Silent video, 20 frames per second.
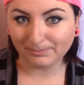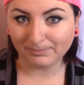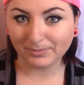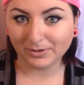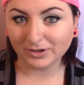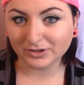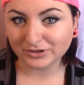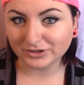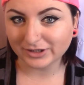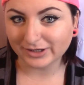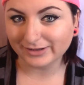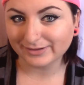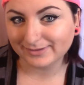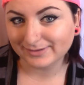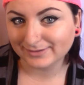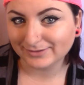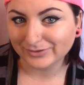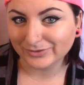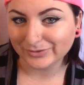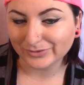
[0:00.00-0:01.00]
purchase
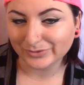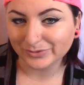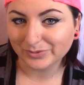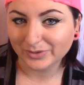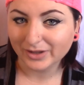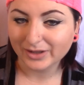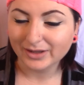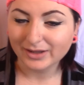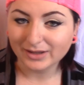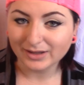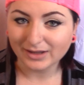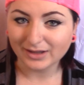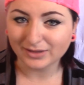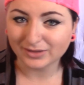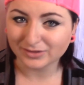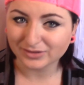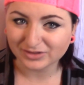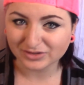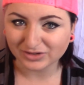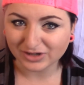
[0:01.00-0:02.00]
to
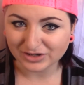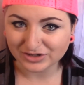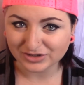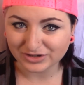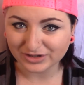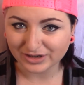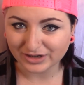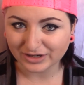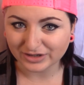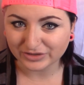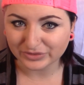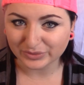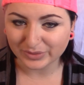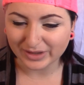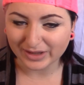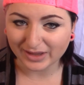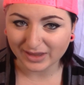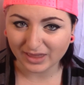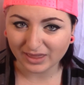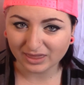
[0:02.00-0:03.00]
either stretch your ears
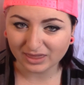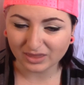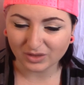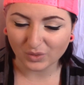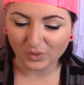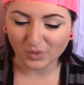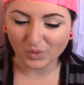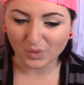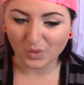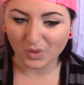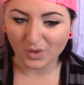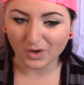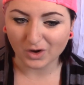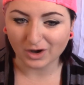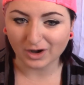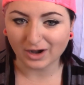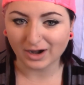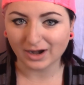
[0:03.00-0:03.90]
with or